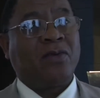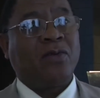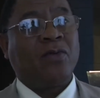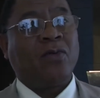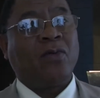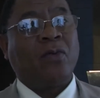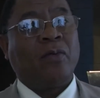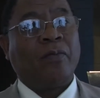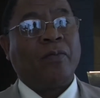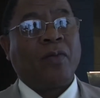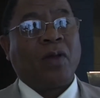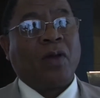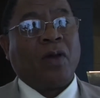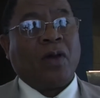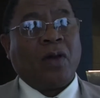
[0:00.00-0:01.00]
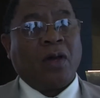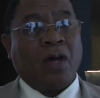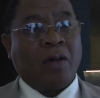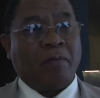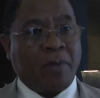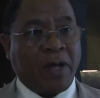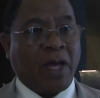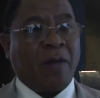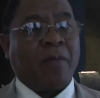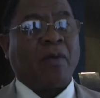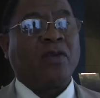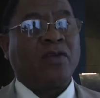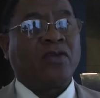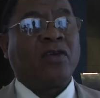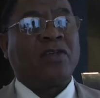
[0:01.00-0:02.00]
to bring
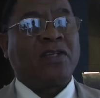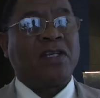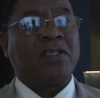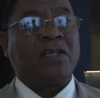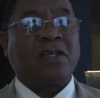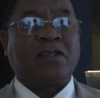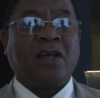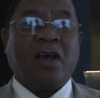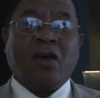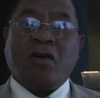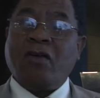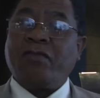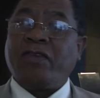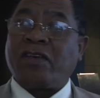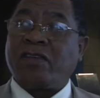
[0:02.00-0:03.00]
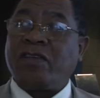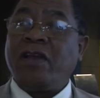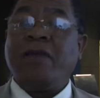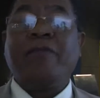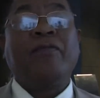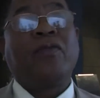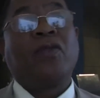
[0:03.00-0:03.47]
about this consensus. Obviously,